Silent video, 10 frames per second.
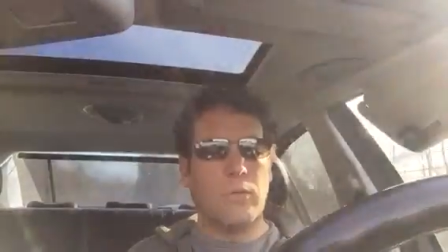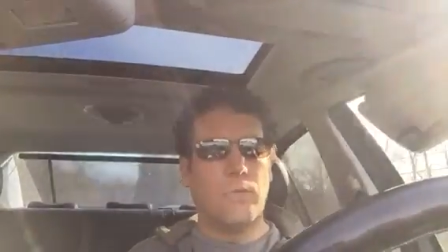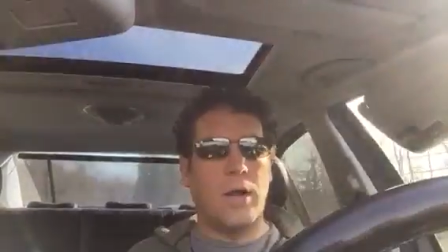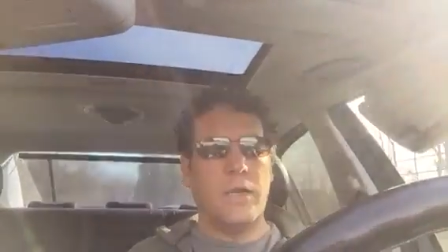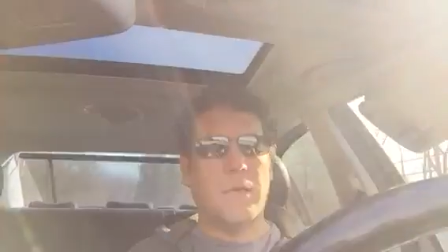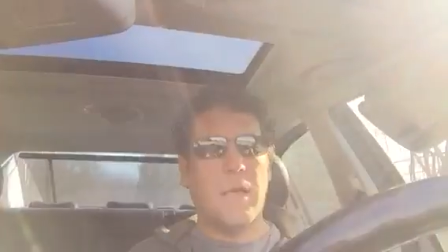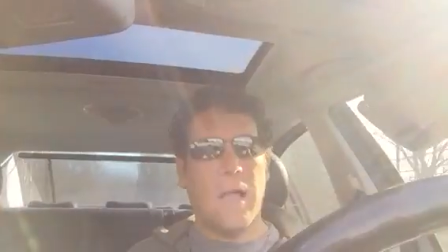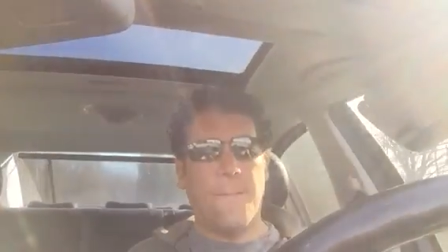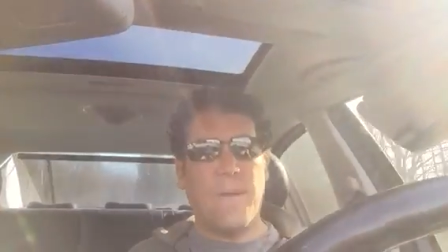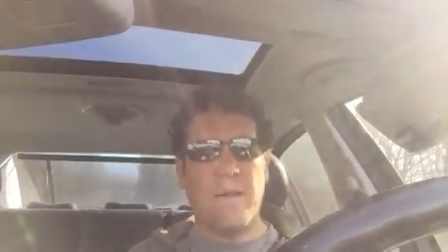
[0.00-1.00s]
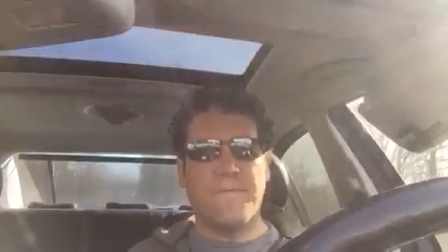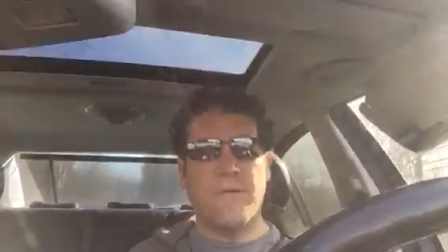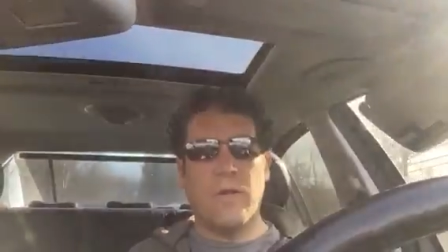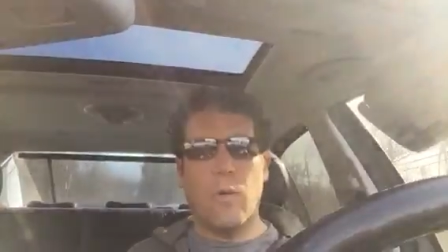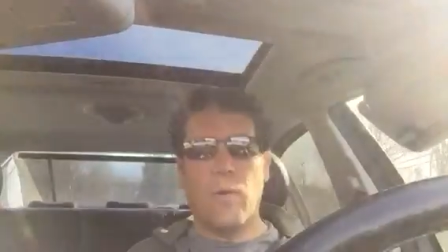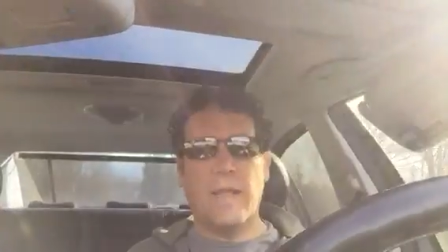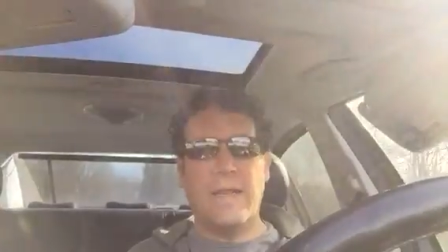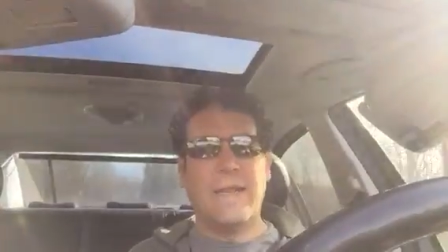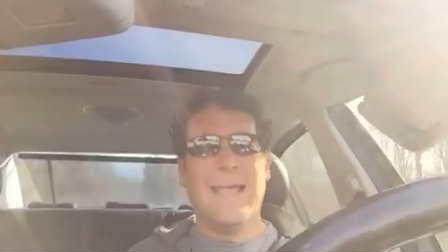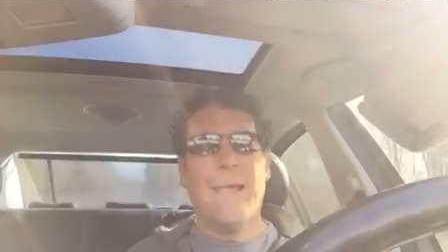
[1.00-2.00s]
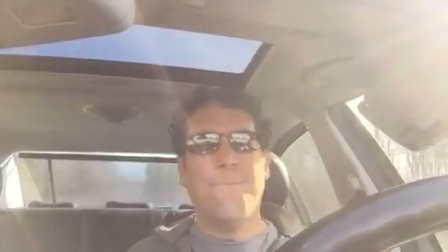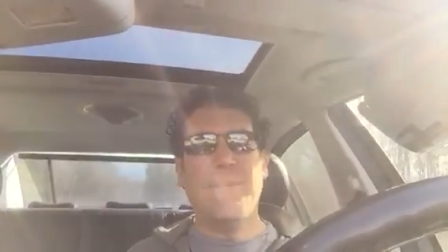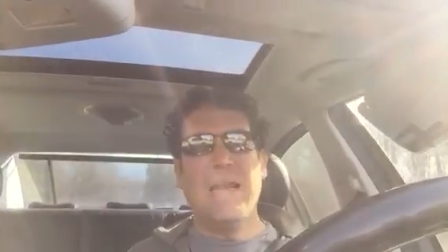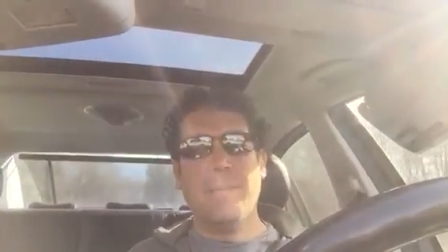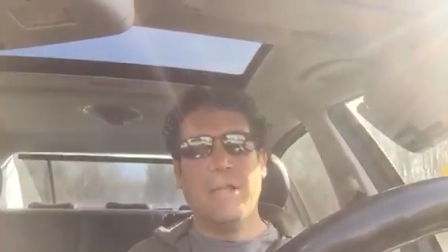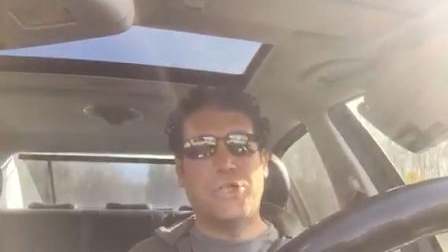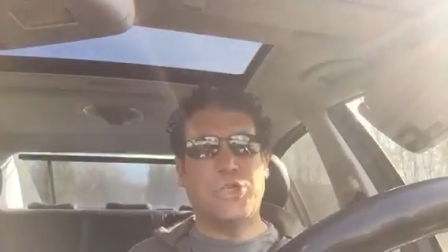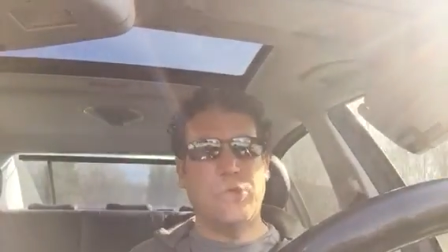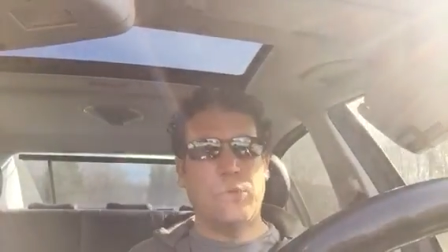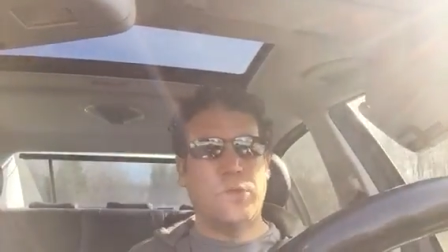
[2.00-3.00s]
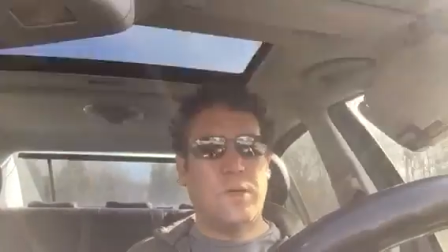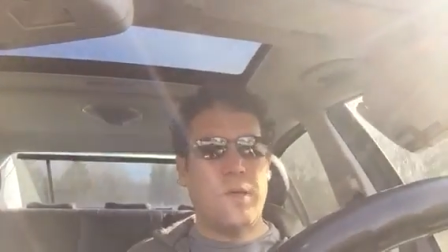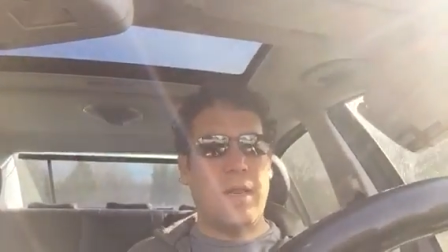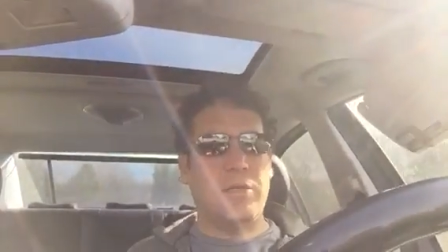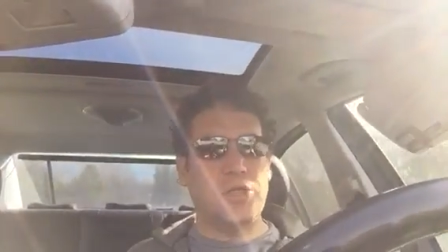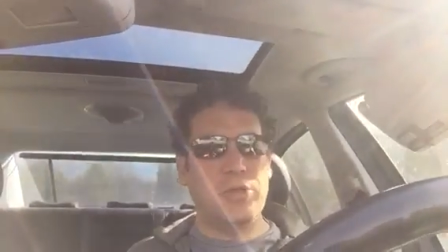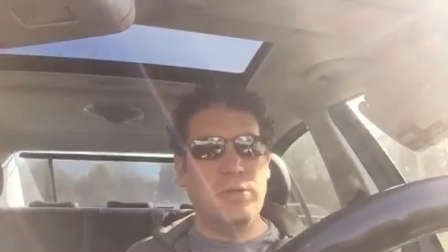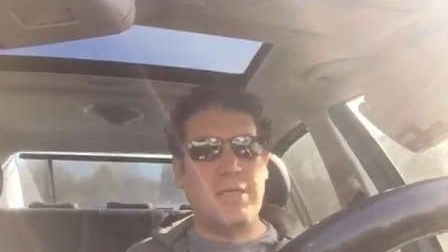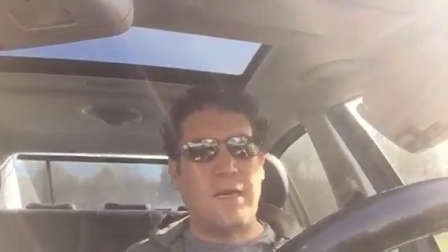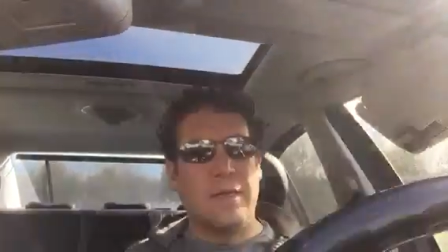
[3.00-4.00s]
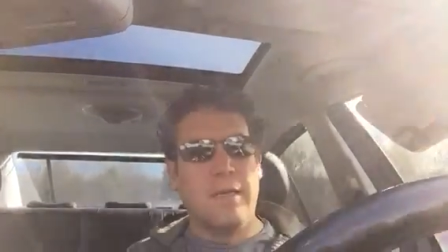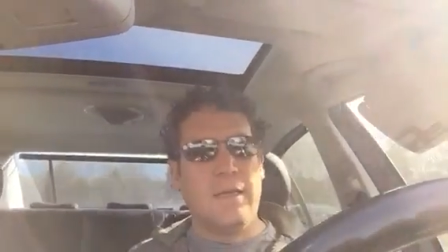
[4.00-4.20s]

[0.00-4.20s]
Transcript: running uh, barefoot or in minimalist shoes and, and shoes that